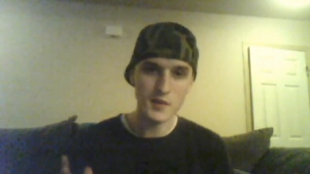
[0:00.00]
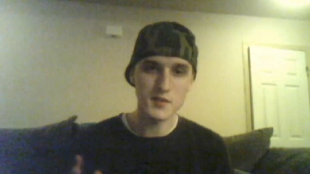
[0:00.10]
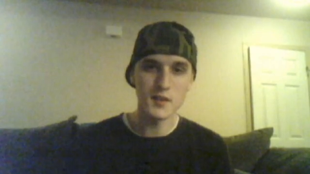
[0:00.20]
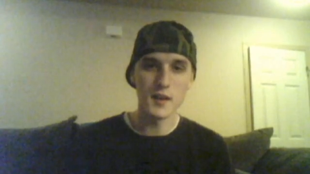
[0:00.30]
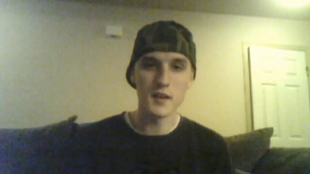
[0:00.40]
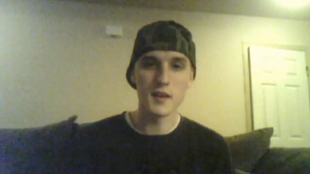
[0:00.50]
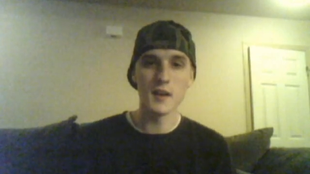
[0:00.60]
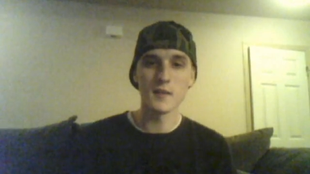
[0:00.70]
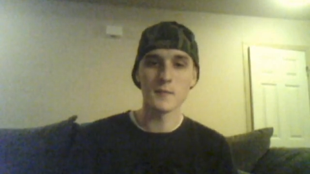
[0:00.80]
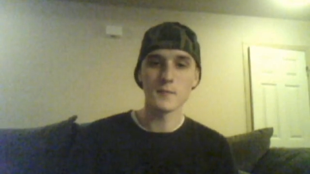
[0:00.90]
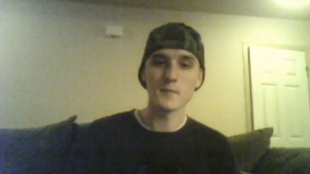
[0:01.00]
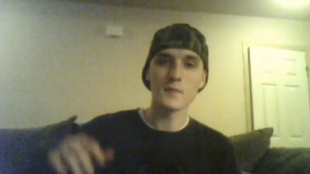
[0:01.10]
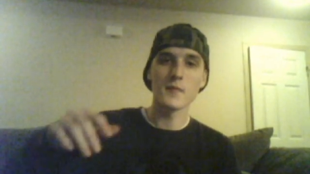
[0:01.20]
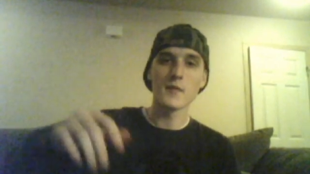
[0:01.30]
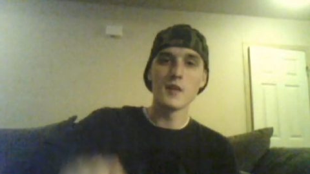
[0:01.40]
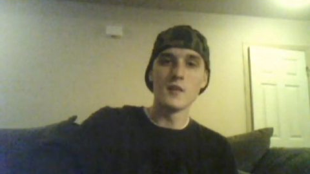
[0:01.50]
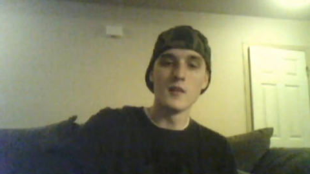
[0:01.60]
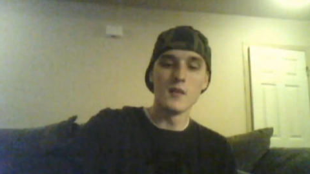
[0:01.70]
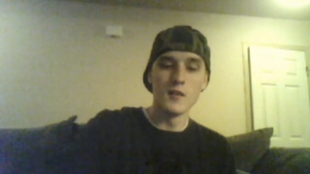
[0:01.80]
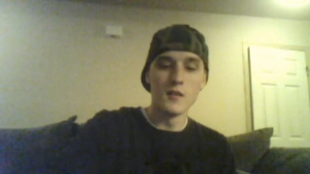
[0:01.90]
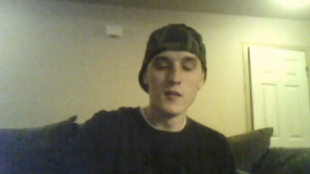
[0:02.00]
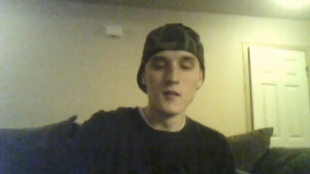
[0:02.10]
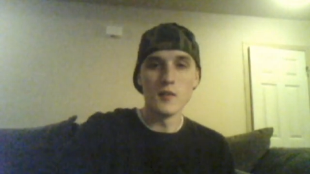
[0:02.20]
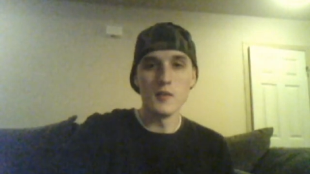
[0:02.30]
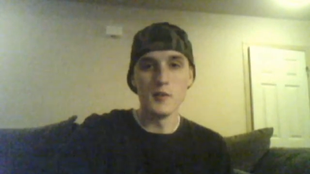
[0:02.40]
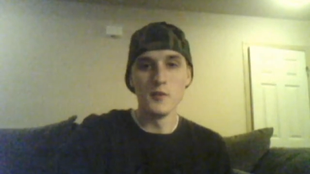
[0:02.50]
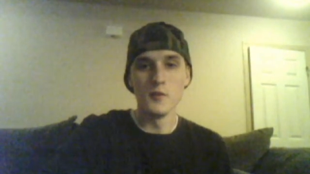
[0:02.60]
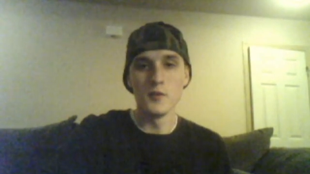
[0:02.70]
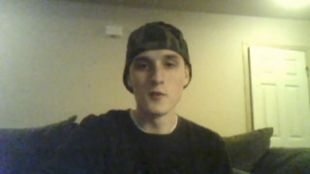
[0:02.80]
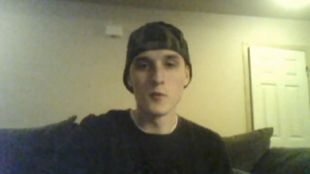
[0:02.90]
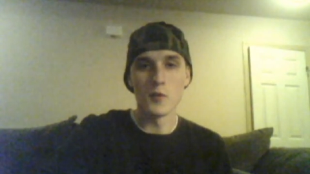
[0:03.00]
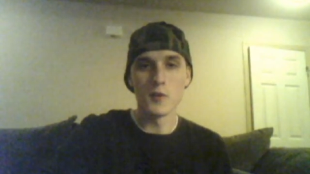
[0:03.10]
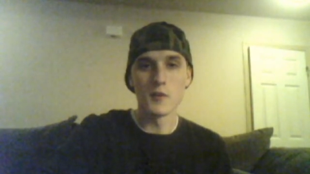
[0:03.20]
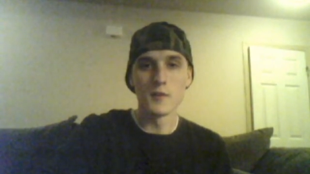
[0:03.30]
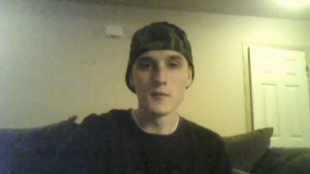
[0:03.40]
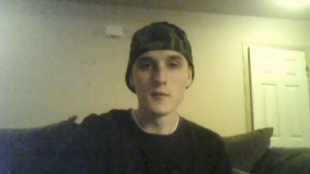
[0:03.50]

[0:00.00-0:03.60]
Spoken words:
that's the AK. Let it do your work.